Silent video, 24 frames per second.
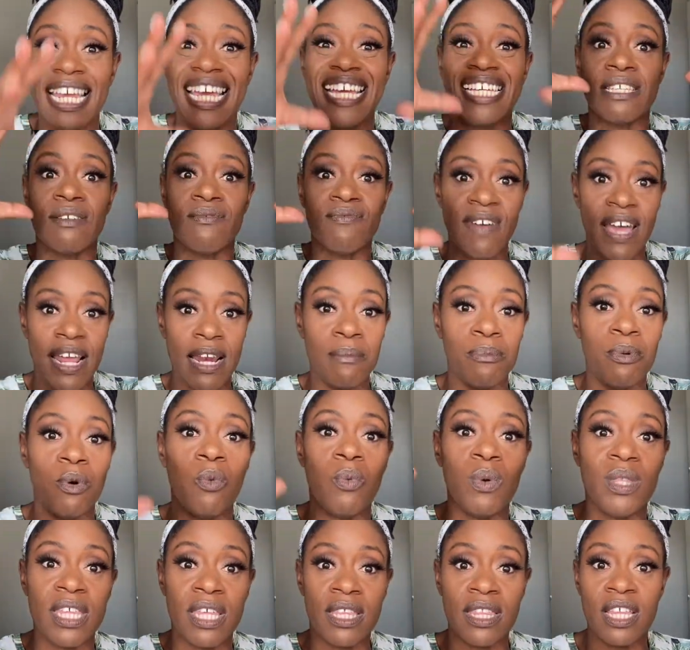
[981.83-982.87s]
is available
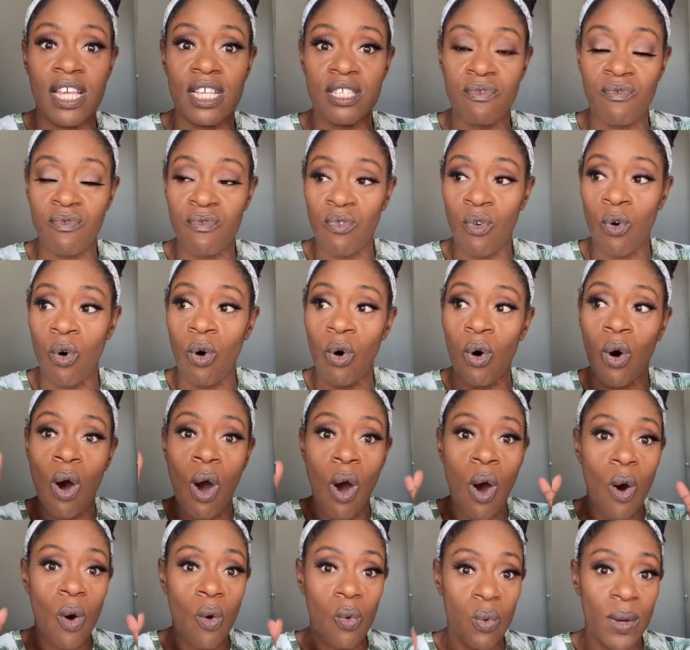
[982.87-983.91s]
within this
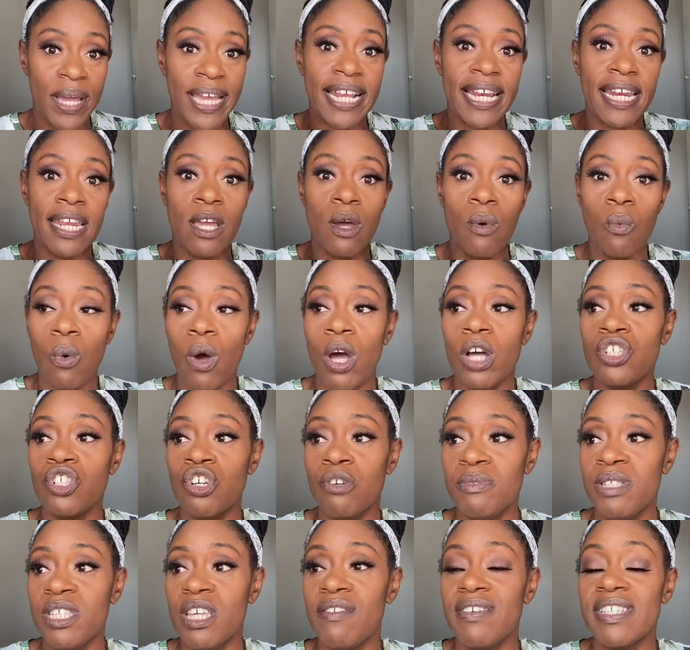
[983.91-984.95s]
4-weekly workshop
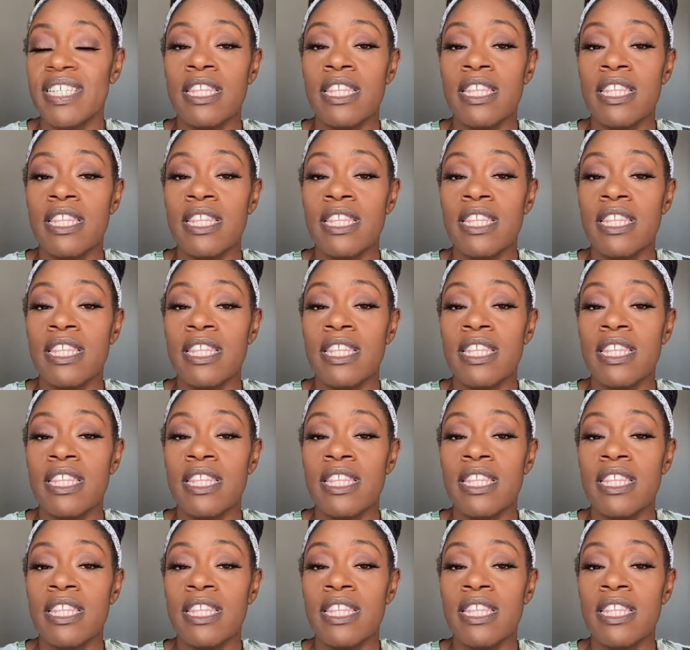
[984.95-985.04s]
series.